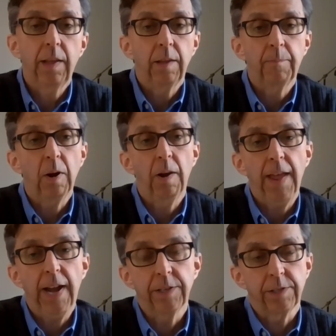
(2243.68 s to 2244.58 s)
and part of
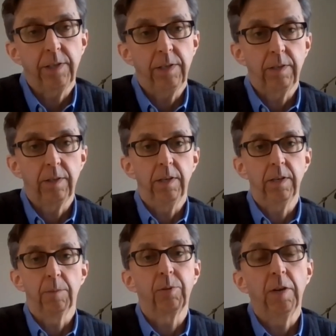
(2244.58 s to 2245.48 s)
that is the
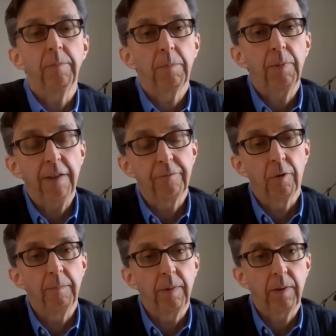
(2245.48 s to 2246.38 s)
unemployment
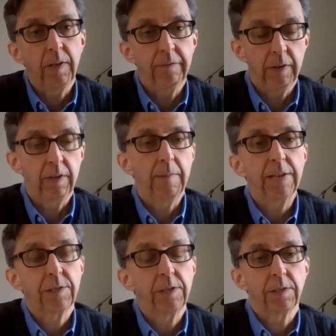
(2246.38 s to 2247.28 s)
platform, even in
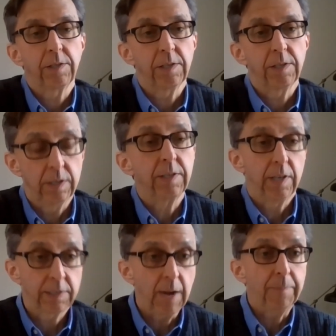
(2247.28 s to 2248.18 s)
Massachusetts, isn't
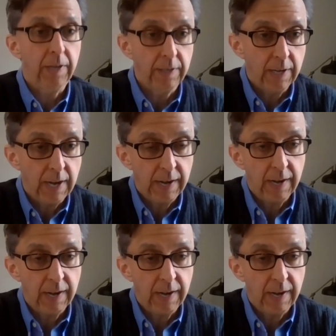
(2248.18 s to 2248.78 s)
accepting it yet.